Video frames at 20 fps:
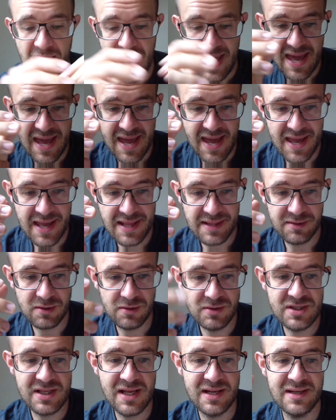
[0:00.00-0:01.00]
And
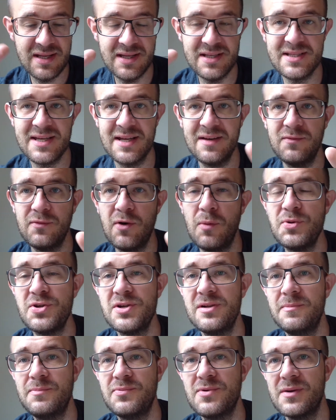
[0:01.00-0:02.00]
on Sunday is kind of
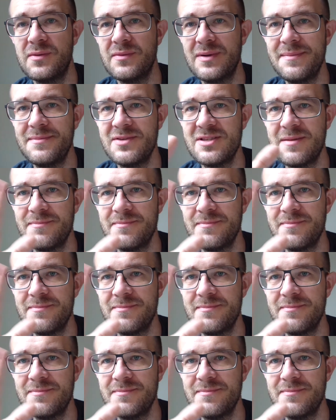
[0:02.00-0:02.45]
optional programs.